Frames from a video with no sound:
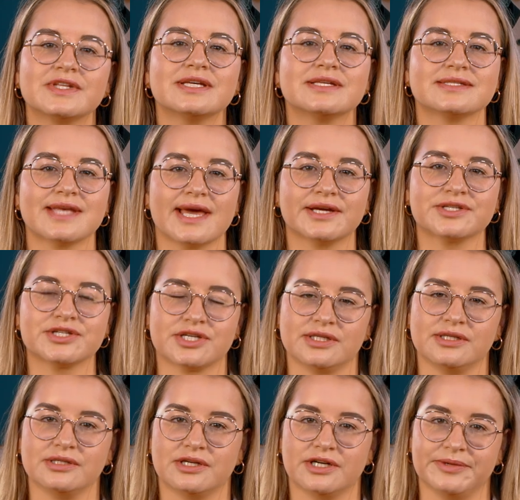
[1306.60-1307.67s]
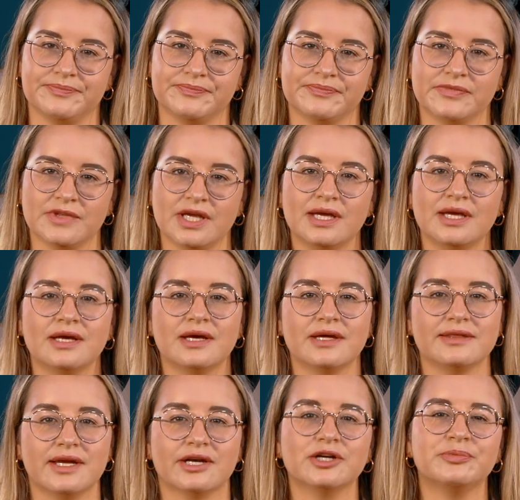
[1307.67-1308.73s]
Sector Alarm.
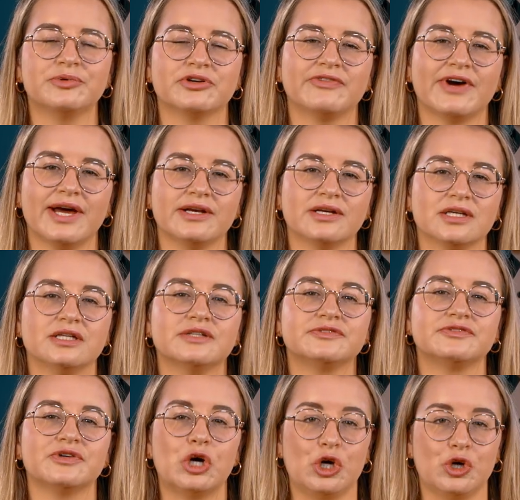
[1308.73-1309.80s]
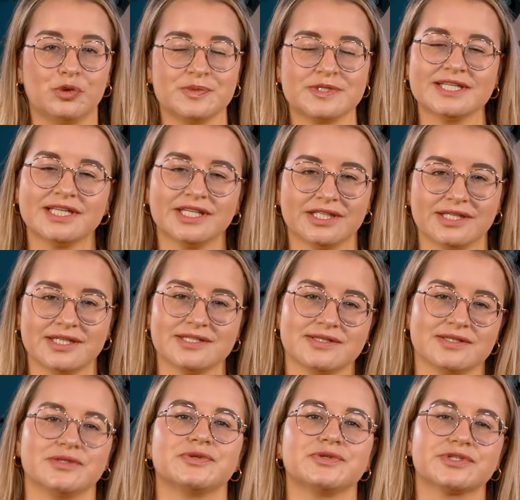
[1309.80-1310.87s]
They're a provider of home security
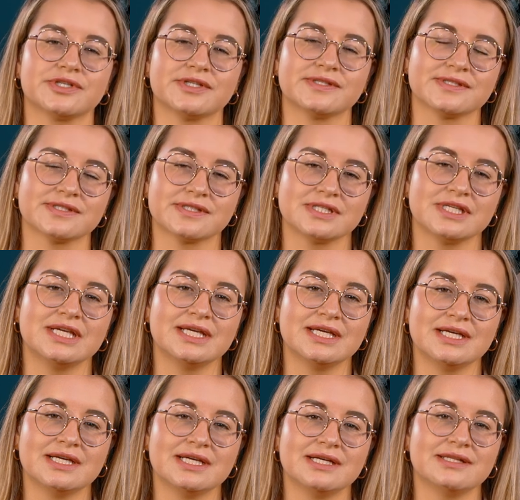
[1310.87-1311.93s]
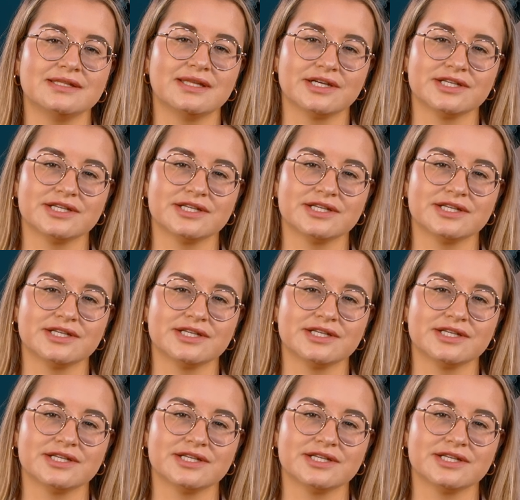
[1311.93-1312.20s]
solutions. Their